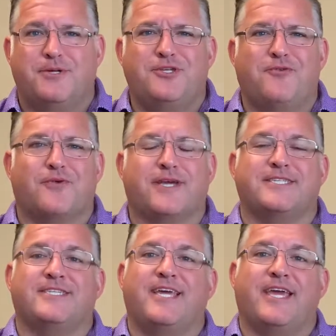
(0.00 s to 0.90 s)
but don't forget
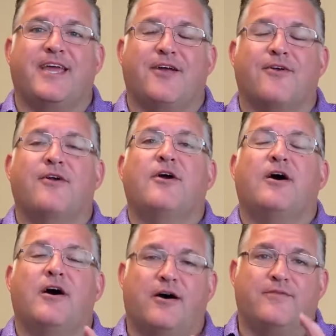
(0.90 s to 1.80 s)
to take care
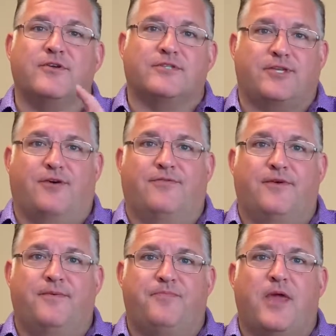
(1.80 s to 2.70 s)
of yourself.
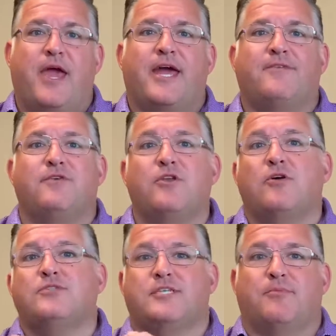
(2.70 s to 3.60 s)
And if you know
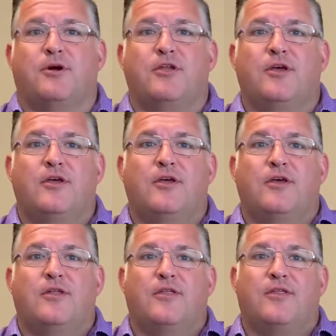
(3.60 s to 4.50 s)
someone
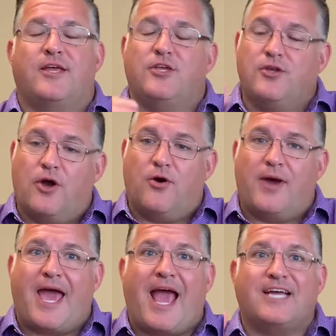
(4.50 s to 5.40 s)
that you know
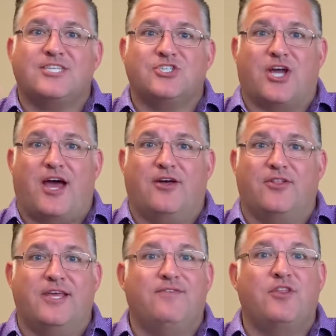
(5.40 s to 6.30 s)
has a child
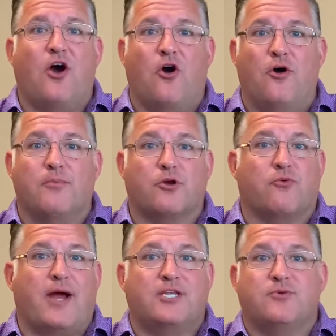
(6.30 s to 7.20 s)
leaving the home or
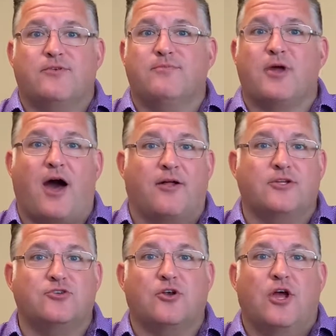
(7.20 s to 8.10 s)
graduating from
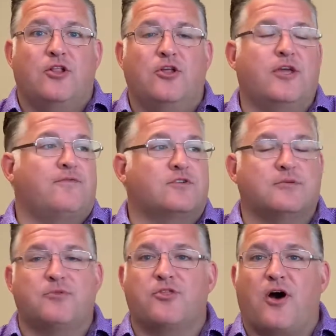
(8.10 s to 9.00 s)
college or looking for
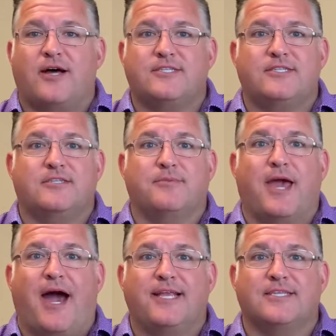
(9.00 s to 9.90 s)
some thoughts and some
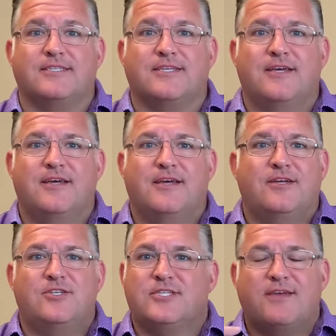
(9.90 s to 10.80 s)
guidance,
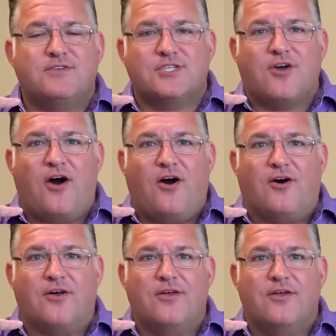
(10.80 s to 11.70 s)
just give us a
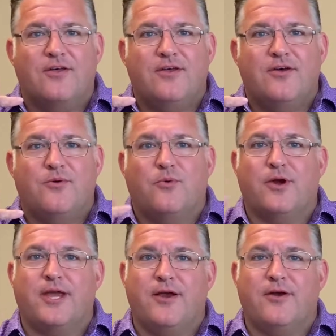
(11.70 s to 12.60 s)
call. We're
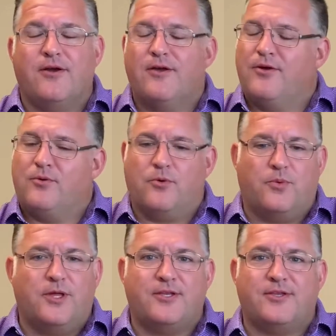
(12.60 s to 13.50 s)
here, we're
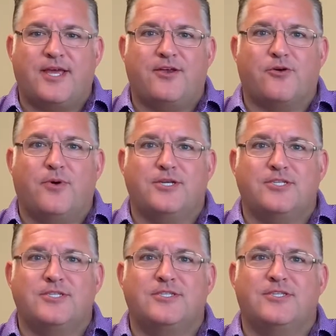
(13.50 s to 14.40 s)
willing to take your
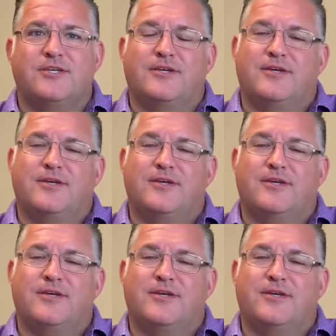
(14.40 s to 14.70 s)
questions,